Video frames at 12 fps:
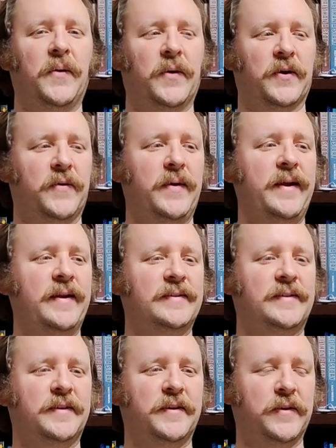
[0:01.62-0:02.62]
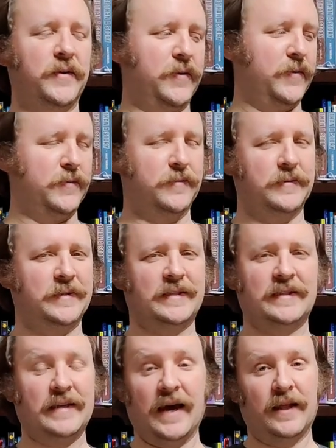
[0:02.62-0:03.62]
Well, greetings to you,
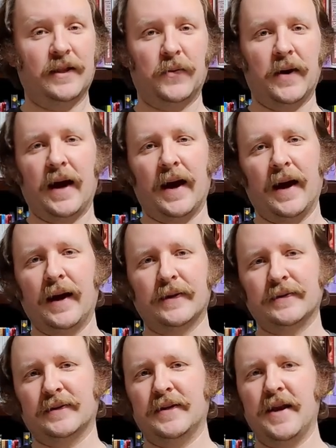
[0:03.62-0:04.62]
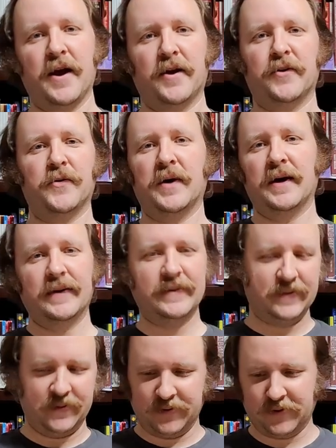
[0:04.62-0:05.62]
scalawags, ne'er do
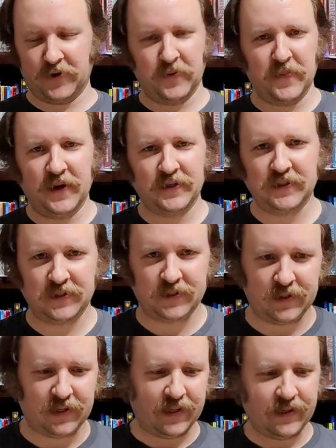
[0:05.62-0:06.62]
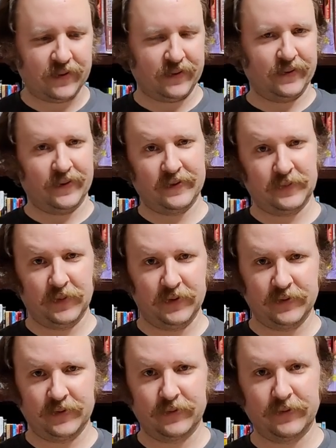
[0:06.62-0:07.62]
wells, and curmudgeons alike, and I
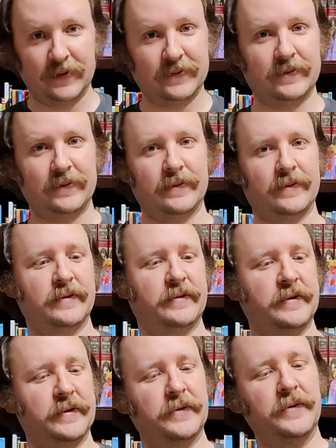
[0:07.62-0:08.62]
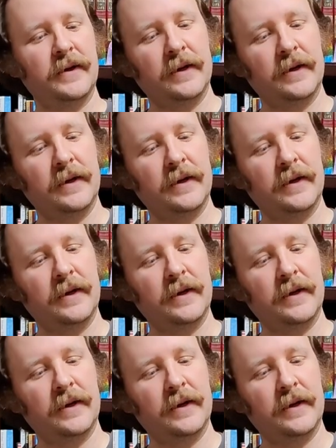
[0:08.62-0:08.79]
suppose the rest of y'all too.